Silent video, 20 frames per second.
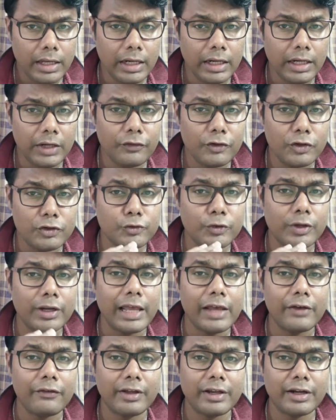
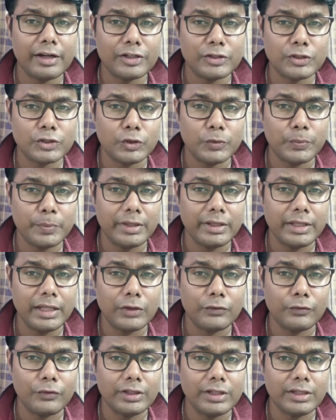individual awareness should be
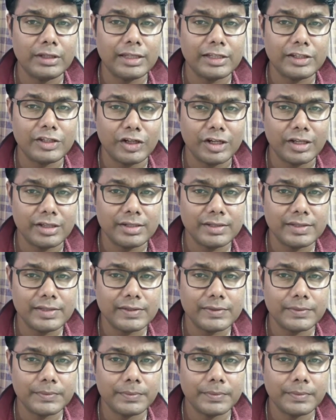there within the
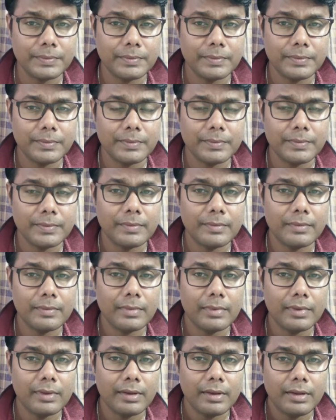citizens.
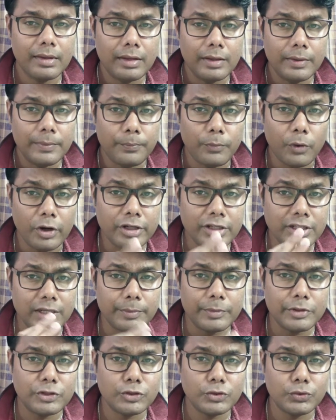Point
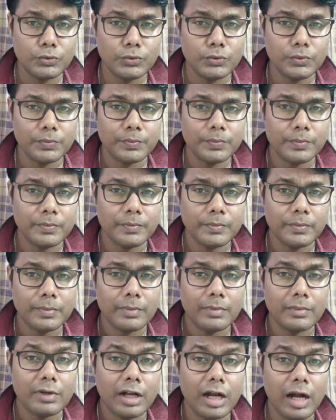number two,
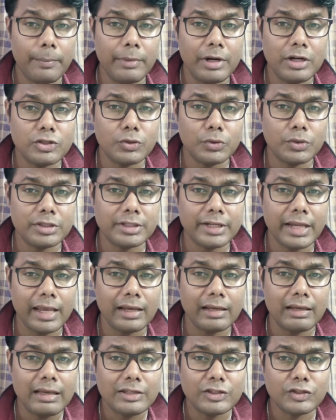government should
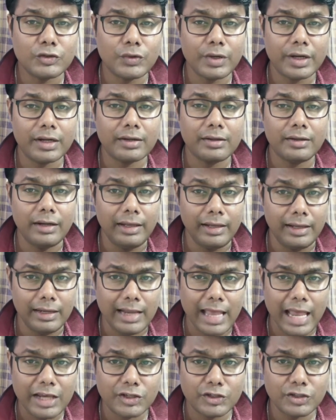take strict
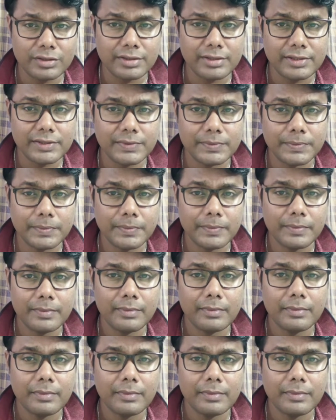legal actions